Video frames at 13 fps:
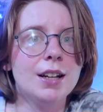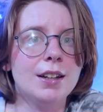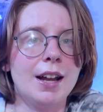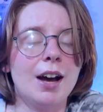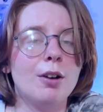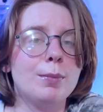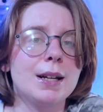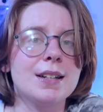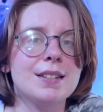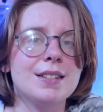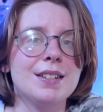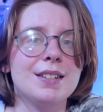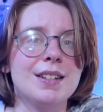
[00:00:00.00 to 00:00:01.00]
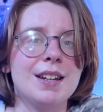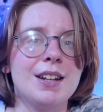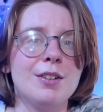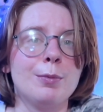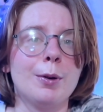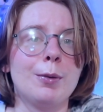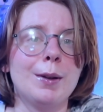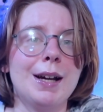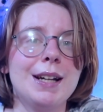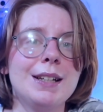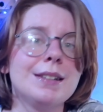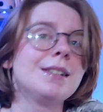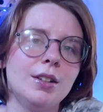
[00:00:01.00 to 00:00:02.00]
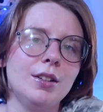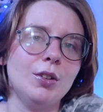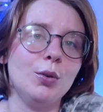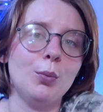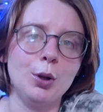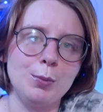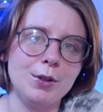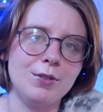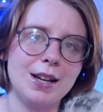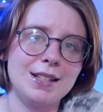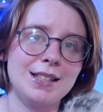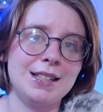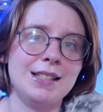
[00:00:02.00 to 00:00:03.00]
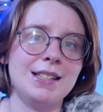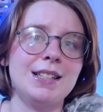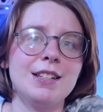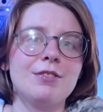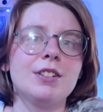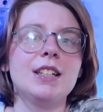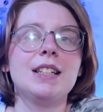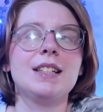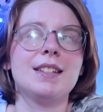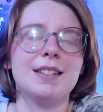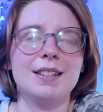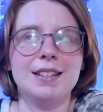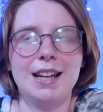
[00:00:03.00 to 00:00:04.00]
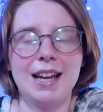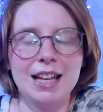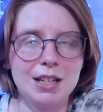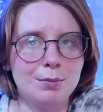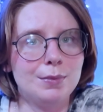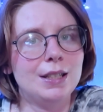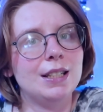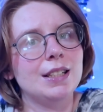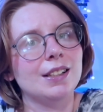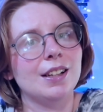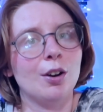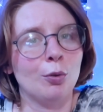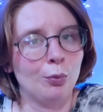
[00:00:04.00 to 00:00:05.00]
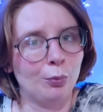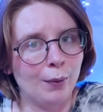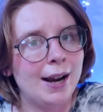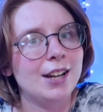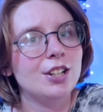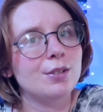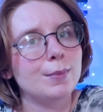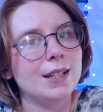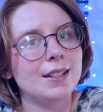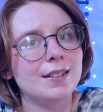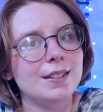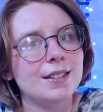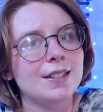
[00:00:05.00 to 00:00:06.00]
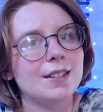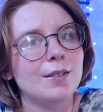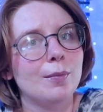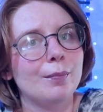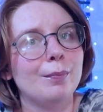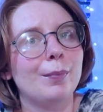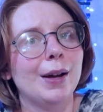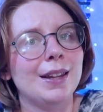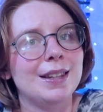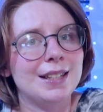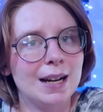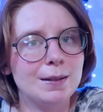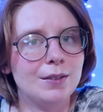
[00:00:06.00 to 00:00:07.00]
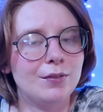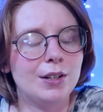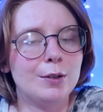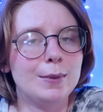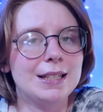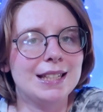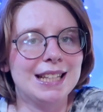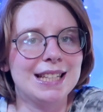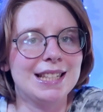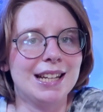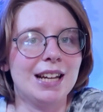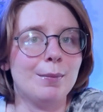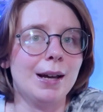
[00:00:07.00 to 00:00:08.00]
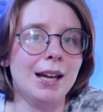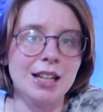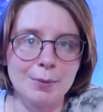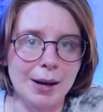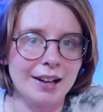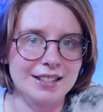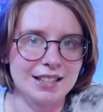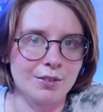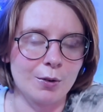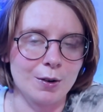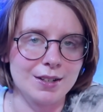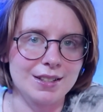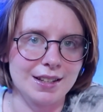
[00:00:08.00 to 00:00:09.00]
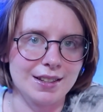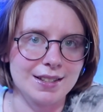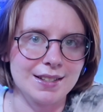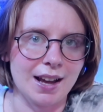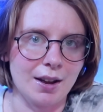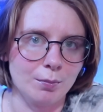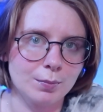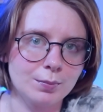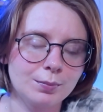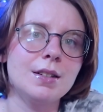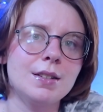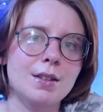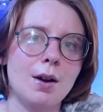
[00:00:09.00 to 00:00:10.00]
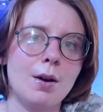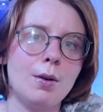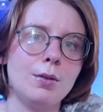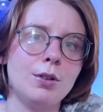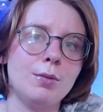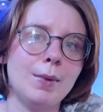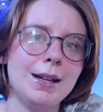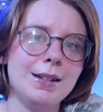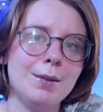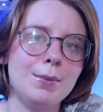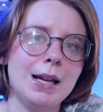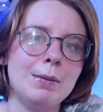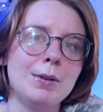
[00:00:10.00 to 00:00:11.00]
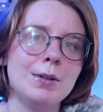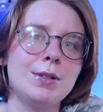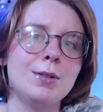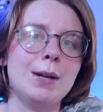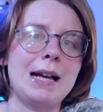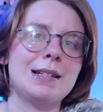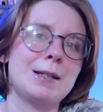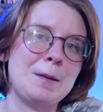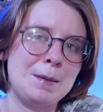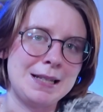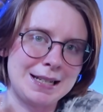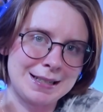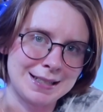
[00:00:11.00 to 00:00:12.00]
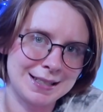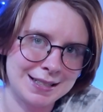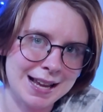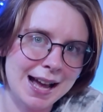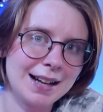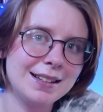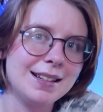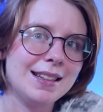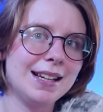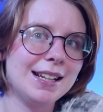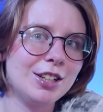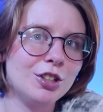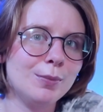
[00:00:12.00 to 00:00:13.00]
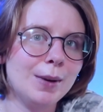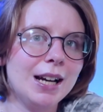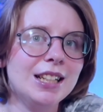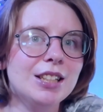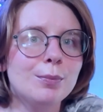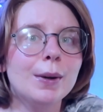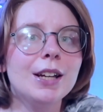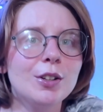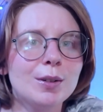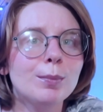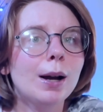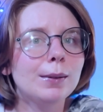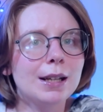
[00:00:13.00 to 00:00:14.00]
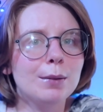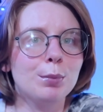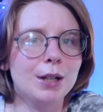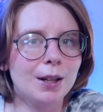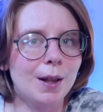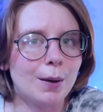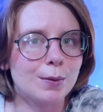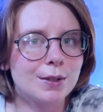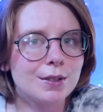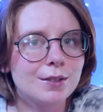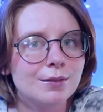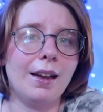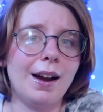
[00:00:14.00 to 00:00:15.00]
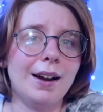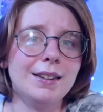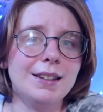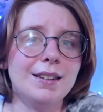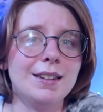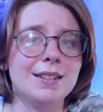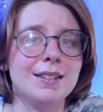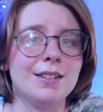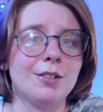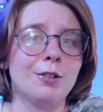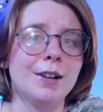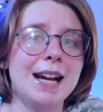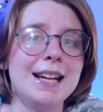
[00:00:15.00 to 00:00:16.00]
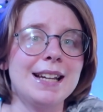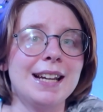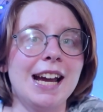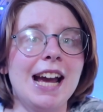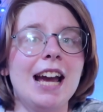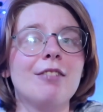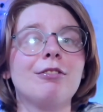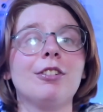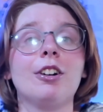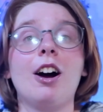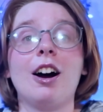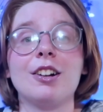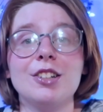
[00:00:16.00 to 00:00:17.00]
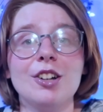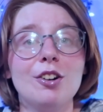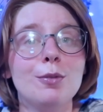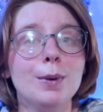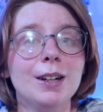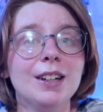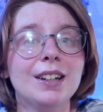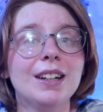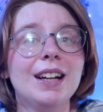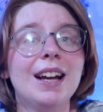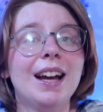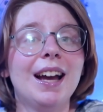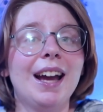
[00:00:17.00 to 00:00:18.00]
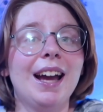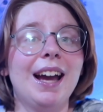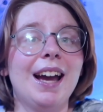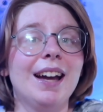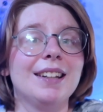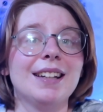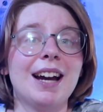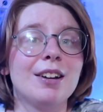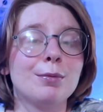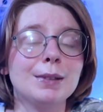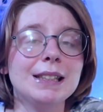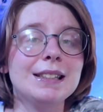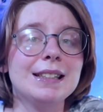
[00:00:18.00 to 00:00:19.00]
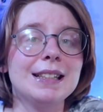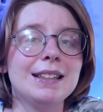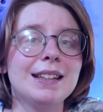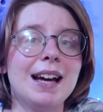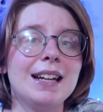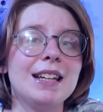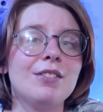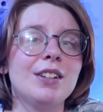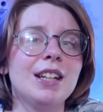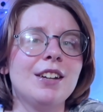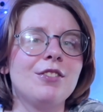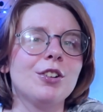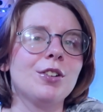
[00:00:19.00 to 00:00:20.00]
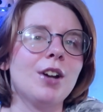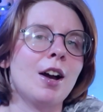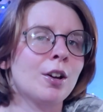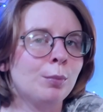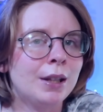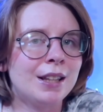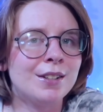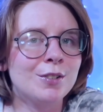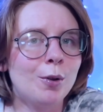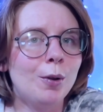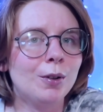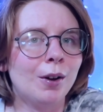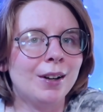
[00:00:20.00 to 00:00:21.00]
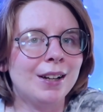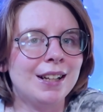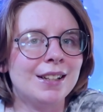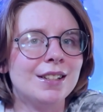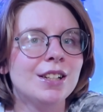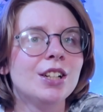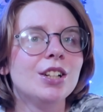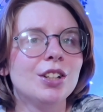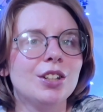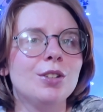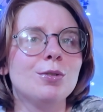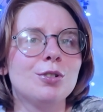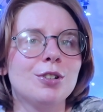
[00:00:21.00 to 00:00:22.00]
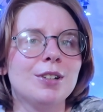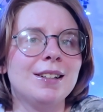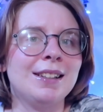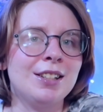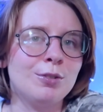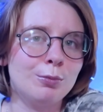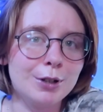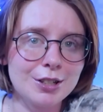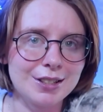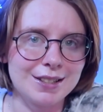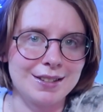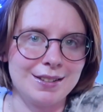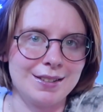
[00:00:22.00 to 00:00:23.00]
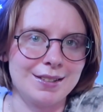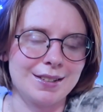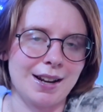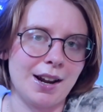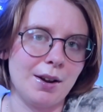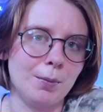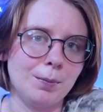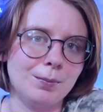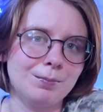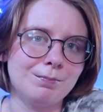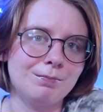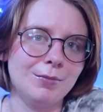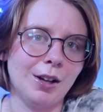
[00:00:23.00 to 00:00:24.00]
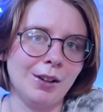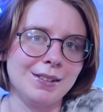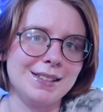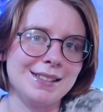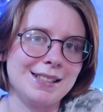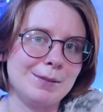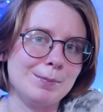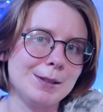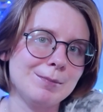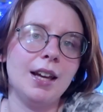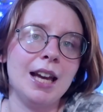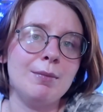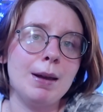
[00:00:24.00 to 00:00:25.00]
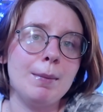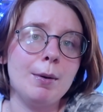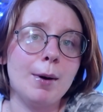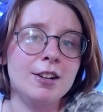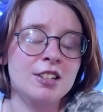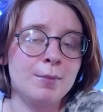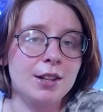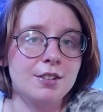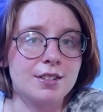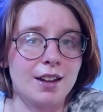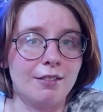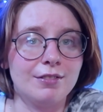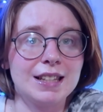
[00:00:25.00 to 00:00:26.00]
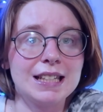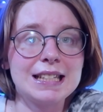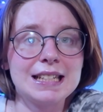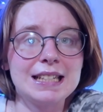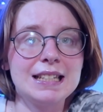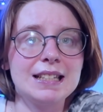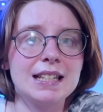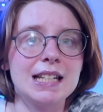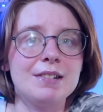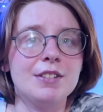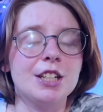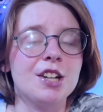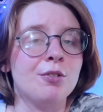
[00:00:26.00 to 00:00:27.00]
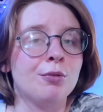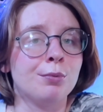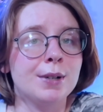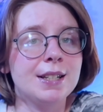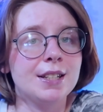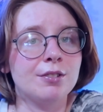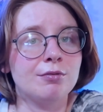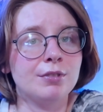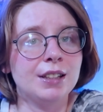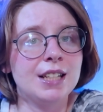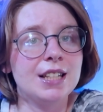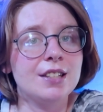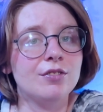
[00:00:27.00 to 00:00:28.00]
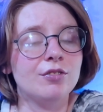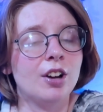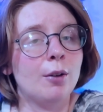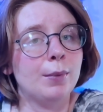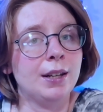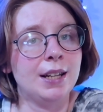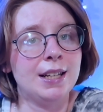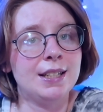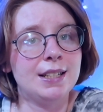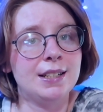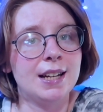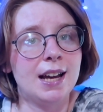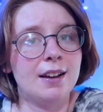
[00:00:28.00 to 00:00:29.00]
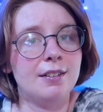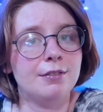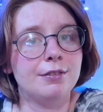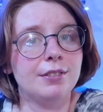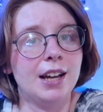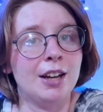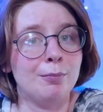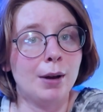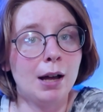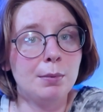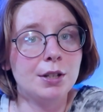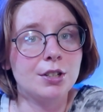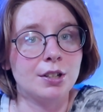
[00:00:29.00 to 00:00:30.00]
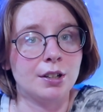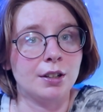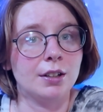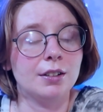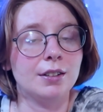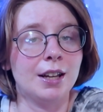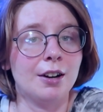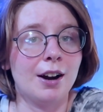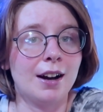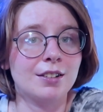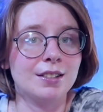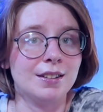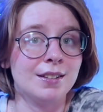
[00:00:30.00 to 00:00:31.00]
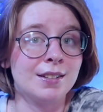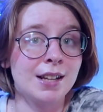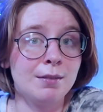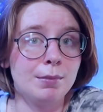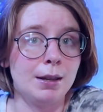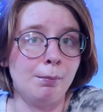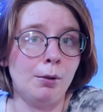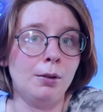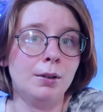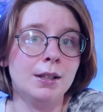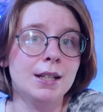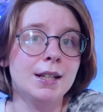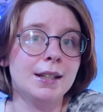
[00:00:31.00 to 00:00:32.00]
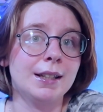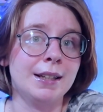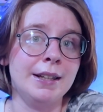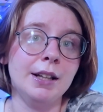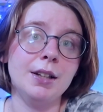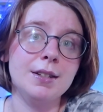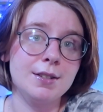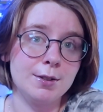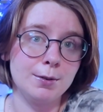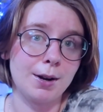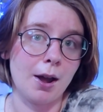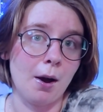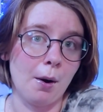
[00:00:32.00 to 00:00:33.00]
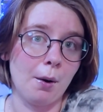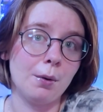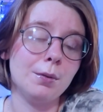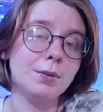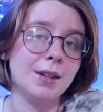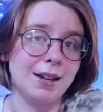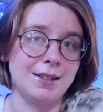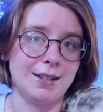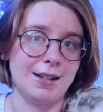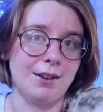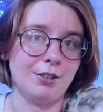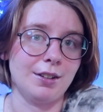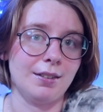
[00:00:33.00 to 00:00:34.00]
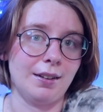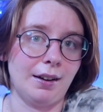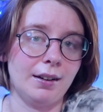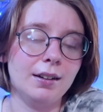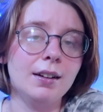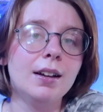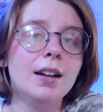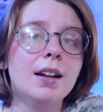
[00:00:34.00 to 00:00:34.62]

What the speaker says: Now, because this is a roguelite, you will be facing different enemy arrangements, but the types of enemies stay the same and the bosses of course stay the same. So you might not be able to execute the exact thing in your mind, but you can probably get pretty close. I think that this is a great game for October, and I really think that even if you're not completely sold on it, you should at least wishlist this game on Steam and maybe watch some other stuff. This is a very recent release from an indie dev and publisher. They are actually the same people, Guild Studio, that did everything.